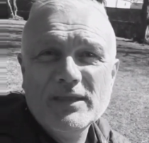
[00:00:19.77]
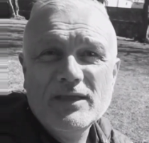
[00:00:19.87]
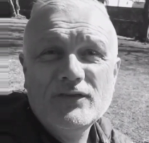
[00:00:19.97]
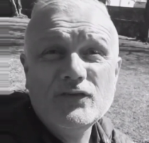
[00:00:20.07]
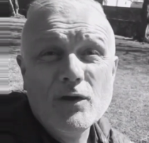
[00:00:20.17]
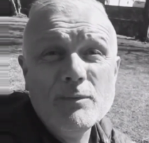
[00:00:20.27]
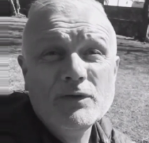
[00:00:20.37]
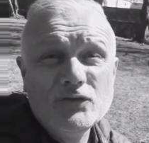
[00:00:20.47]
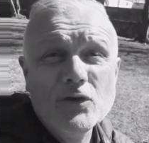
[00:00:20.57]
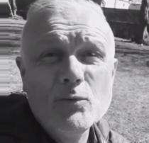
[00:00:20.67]
Some are
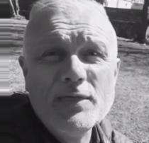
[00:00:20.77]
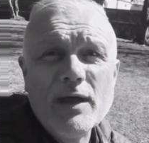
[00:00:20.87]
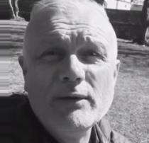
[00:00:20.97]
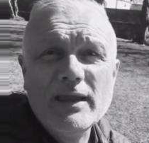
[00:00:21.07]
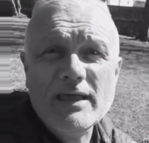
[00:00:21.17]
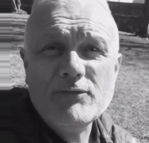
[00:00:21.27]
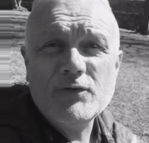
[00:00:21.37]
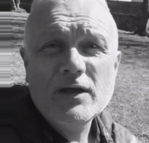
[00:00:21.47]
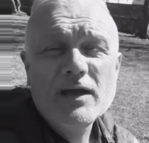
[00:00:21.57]
still without leaf,